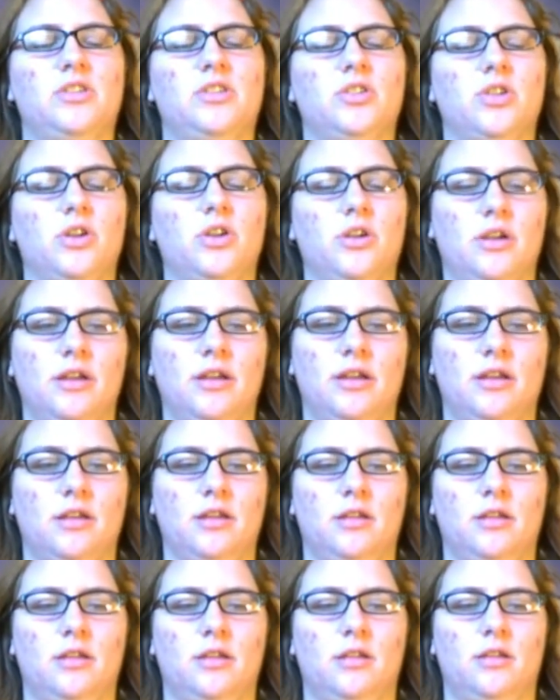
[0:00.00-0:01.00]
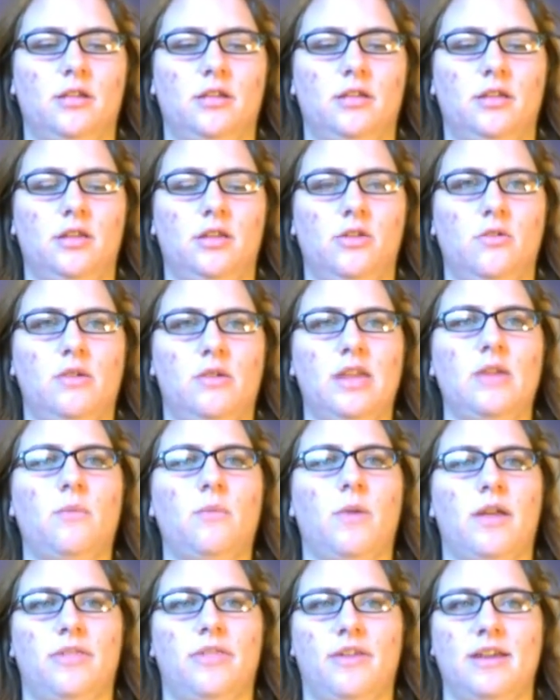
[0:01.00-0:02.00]
we took
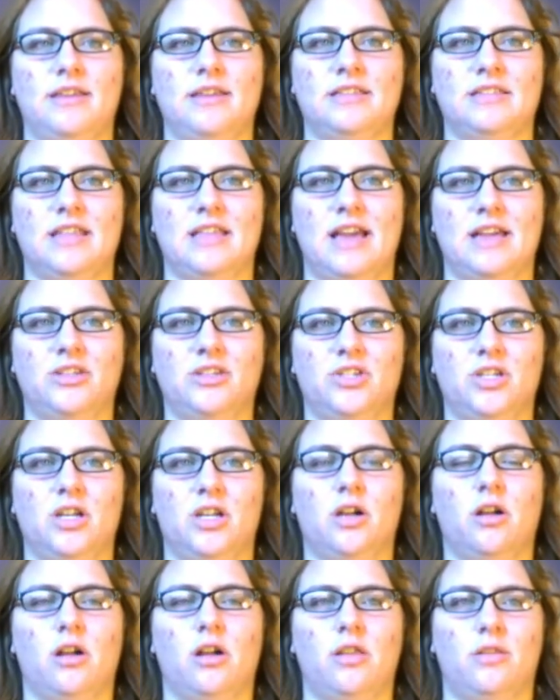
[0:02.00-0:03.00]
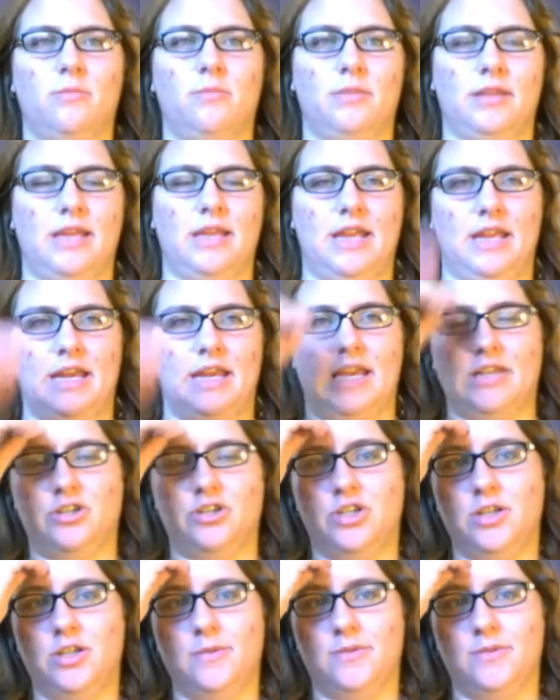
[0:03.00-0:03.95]
Yuki with us last year on the plane